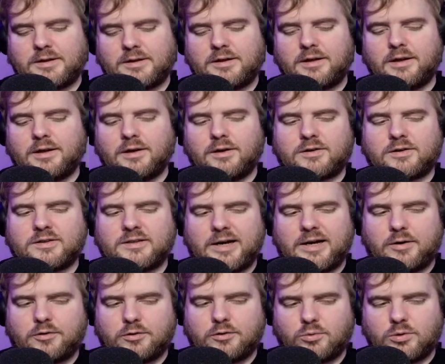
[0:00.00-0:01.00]
Locked
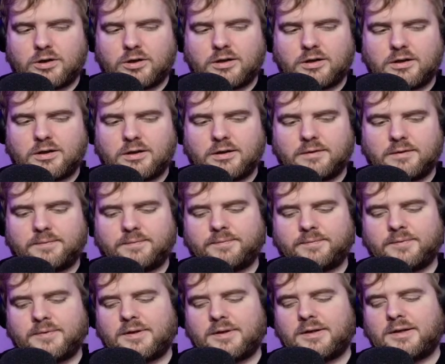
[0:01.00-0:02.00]
outer wall.
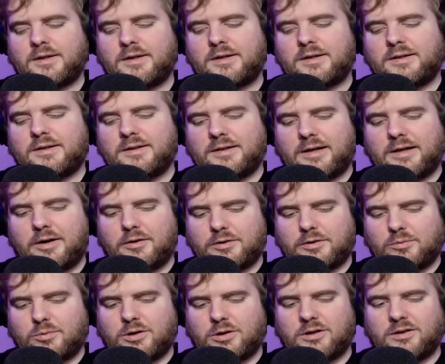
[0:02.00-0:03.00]
Outer
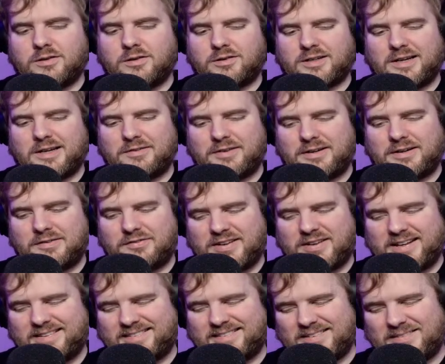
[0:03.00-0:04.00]
wall. Okay, very
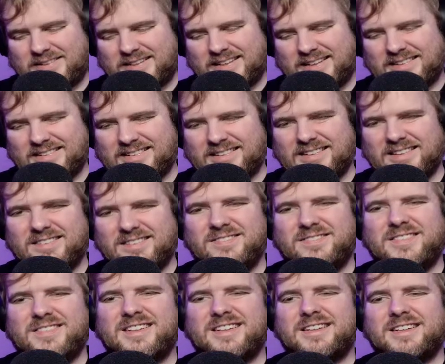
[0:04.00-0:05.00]
fancy. We got a little
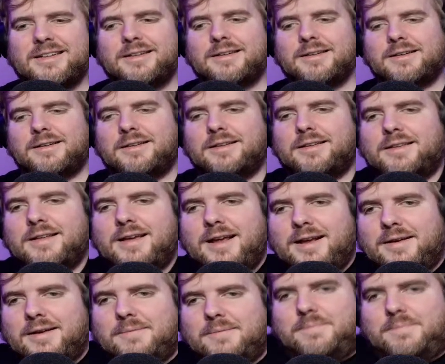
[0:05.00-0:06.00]

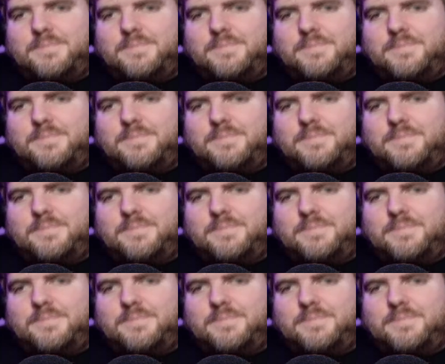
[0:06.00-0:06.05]
thing